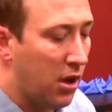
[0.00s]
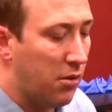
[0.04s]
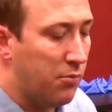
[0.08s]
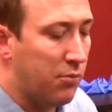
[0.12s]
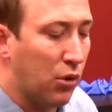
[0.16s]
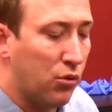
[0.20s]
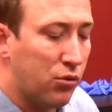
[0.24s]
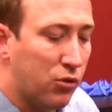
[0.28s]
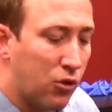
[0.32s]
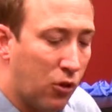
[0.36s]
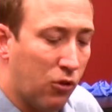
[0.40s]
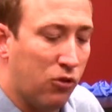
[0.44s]

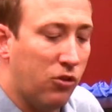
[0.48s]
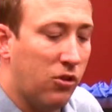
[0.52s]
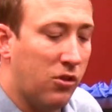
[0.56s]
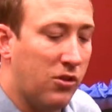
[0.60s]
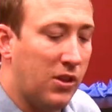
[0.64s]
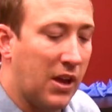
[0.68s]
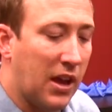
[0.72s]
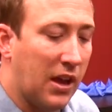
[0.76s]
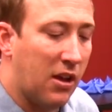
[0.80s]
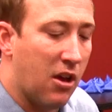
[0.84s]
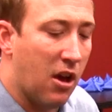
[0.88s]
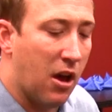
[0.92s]
Most
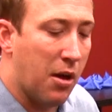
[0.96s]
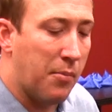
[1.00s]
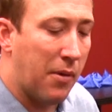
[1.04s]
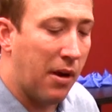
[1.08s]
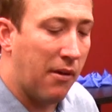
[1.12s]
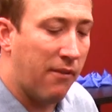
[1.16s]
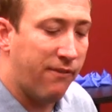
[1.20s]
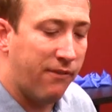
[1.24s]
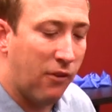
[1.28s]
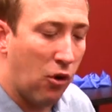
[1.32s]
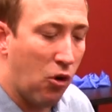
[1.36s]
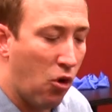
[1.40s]
cushions that come
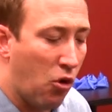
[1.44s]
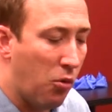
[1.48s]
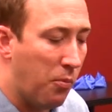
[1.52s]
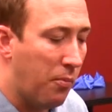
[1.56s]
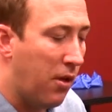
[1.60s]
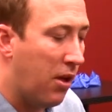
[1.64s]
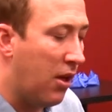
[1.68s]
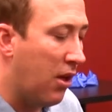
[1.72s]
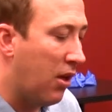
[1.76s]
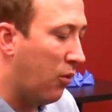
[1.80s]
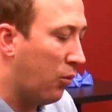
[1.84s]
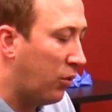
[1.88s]
are
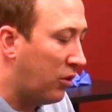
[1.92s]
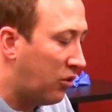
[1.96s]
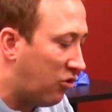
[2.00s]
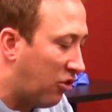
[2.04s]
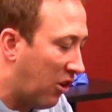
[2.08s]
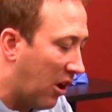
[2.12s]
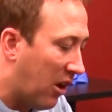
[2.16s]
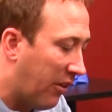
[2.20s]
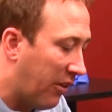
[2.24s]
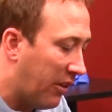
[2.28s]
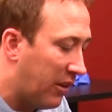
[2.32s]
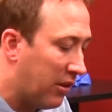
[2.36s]
foam with
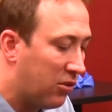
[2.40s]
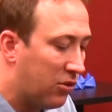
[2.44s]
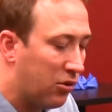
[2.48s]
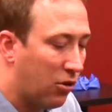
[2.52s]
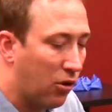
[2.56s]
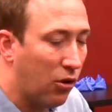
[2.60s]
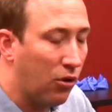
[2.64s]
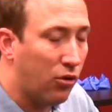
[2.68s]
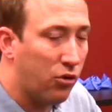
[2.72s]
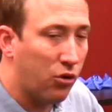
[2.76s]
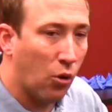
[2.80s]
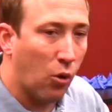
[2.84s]
gel
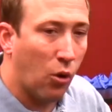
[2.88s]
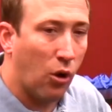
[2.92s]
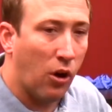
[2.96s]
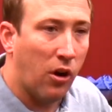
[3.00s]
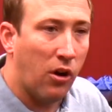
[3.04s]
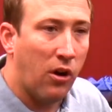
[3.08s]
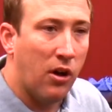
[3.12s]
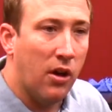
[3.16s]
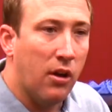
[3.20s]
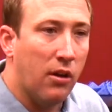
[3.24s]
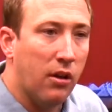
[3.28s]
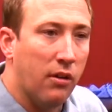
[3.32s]
inserts
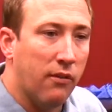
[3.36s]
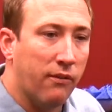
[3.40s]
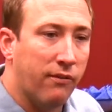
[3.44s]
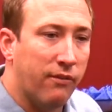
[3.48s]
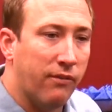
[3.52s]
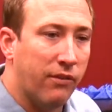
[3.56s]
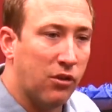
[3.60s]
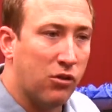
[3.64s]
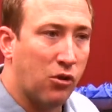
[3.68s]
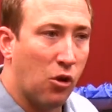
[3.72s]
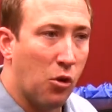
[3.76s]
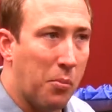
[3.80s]
or
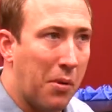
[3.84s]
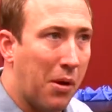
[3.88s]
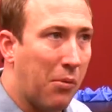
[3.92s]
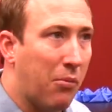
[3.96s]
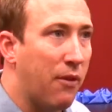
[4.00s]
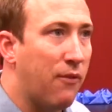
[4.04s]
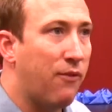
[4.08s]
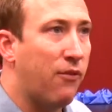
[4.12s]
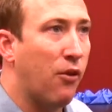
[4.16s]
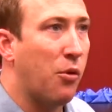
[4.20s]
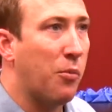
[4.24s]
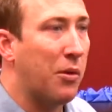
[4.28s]
visco
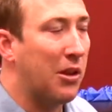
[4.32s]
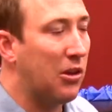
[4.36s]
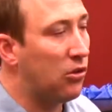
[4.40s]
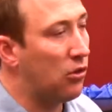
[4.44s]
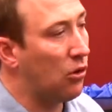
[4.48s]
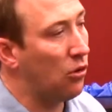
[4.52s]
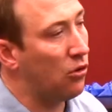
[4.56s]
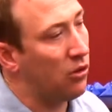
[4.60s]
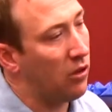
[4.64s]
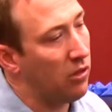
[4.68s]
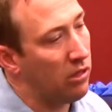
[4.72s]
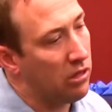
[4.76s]
memory foam
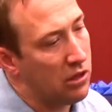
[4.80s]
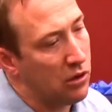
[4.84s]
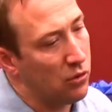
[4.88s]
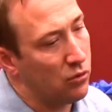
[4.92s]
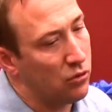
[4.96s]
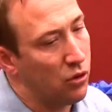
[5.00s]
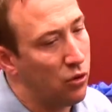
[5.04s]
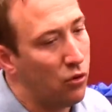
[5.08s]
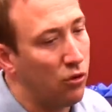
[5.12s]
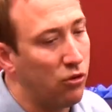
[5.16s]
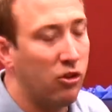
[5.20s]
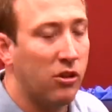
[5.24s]
inserts, and
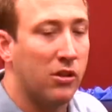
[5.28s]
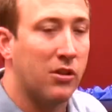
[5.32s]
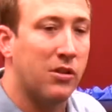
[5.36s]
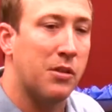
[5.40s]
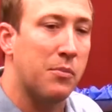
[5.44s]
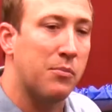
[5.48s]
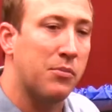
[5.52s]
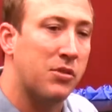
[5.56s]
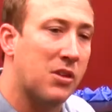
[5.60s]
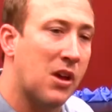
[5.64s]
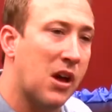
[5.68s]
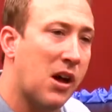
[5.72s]
those cushions
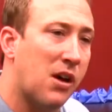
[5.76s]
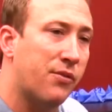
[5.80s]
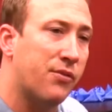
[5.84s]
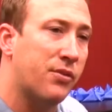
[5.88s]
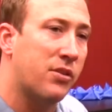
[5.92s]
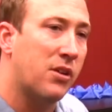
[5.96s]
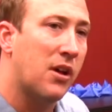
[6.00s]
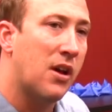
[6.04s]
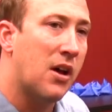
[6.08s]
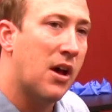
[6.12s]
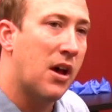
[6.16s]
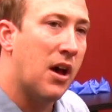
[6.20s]

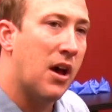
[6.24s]
themselves